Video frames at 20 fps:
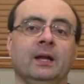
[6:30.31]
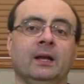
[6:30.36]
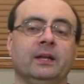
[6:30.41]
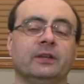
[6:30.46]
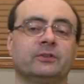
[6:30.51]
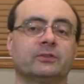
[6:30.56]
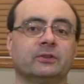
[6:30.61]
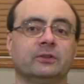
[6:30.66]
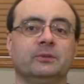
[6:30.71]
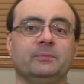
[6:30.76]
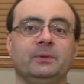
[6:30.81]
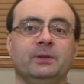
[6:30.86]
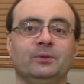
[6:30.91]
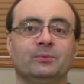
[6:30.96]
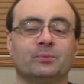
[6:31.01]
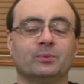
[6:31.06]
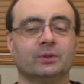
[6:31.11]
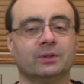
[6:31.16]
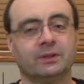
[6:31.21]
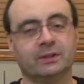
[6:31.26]
It's going to be
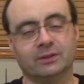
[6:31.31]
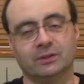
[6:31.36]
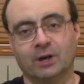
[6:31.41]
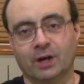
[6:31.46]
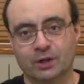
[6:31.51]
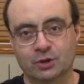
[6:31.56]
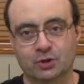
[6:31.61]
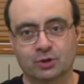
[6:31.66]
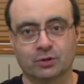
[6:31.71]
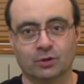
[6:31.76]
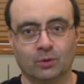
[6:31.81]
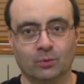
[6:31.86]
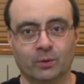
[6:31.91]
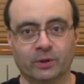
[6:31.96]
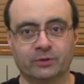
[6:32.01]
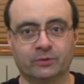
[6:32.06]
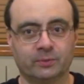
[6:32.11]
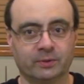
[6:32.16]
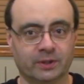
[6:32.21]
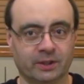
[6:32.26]
really logical
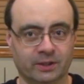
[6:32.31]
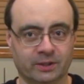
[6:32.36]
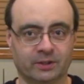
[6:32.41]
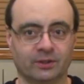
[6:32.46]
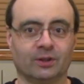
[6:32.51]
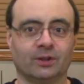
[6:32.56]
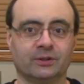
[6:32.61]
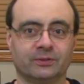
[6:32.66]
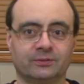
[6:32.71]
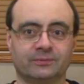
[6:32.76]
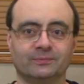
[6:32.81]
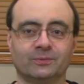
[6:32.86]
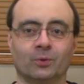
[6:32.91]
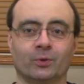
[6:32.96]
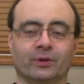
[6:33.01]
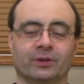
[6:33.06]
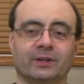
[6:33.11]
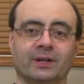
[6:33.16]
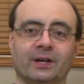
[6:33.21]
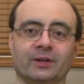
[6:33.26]
once we get it all
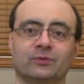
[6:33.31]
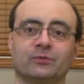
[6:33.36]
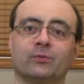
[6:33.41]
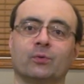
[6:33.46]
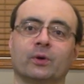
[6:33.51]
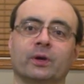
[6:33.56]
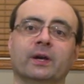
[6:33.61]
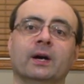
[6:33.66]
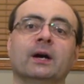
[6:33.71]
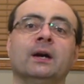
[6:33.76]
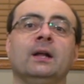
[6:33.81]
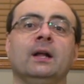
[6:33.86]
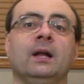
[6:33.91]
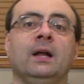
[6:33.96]
organized for you.